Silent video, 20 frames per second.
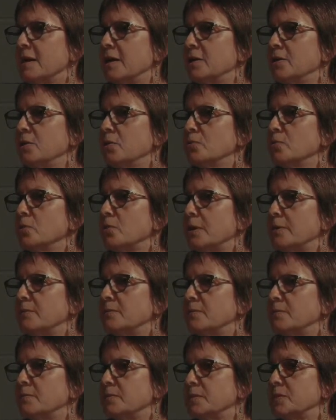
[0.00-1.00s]
you're not
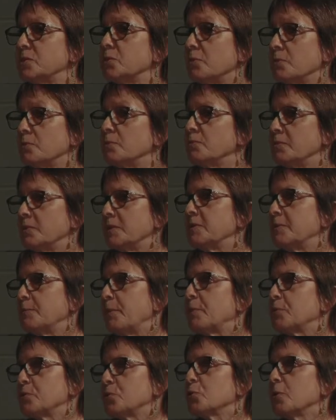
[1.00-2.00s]
sort of,
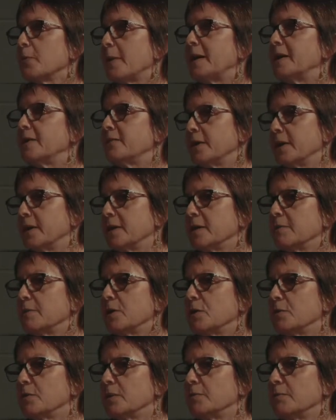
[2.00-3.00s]
people talk about living in the
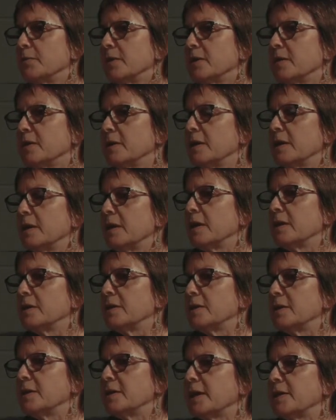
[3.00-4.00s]
moment, but
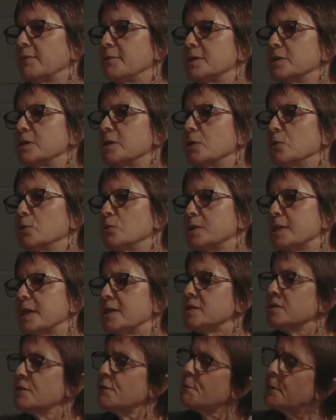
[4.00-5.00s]
there is no
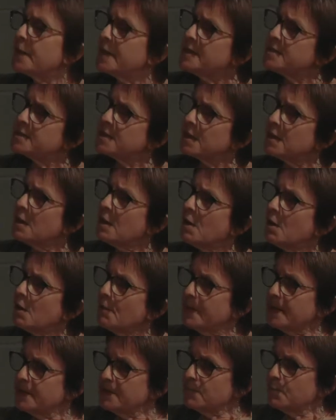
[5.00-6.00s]
sense of peace and
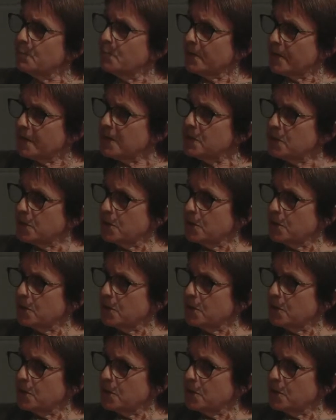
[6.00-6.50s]
calm within you.